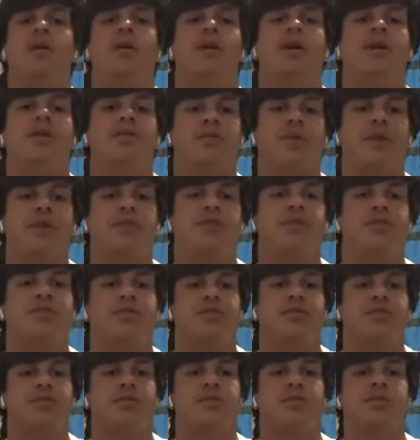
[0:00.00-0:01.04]
He's a redshirt
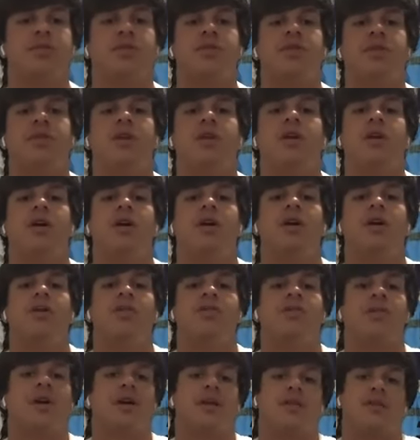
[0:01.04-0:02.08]
junior.
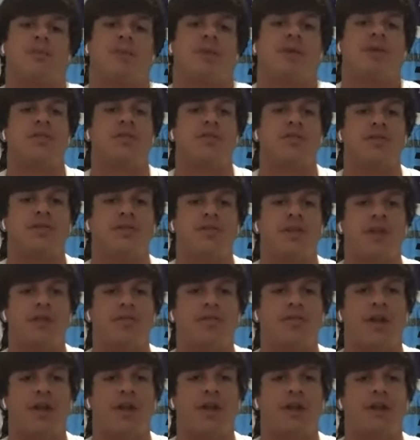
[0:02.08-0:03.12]
So it
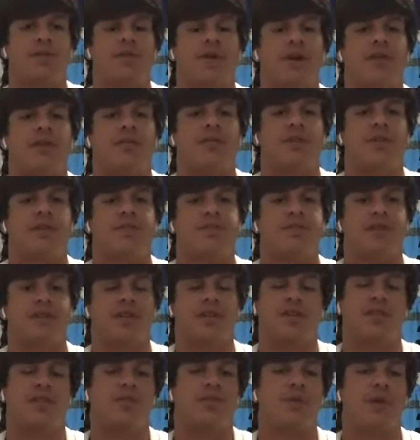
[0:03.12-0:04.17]
felt like the right decision. And
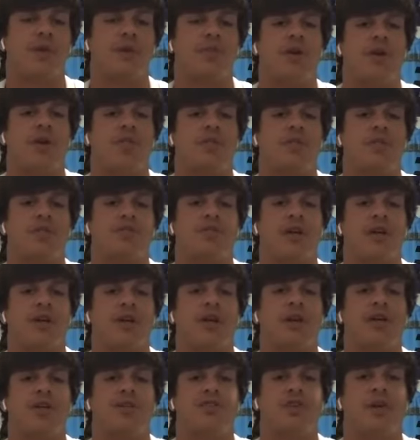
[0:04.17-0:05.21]
then spring ball is going to try to
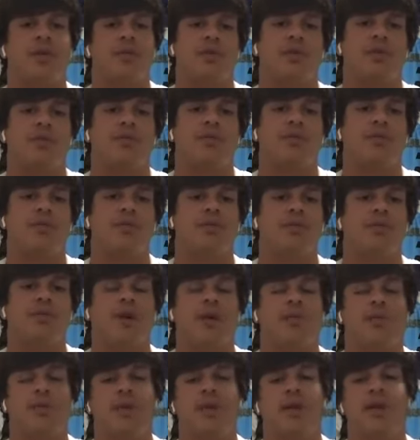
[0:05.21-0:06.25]
get a jump on the recruits
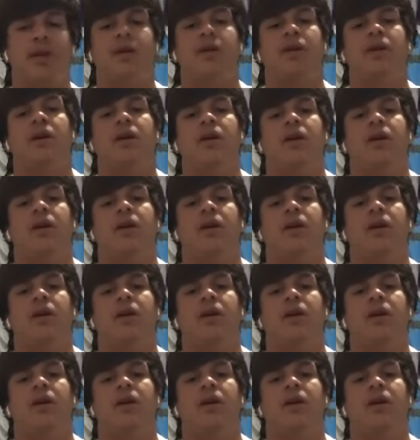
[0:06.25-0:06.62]
coming in.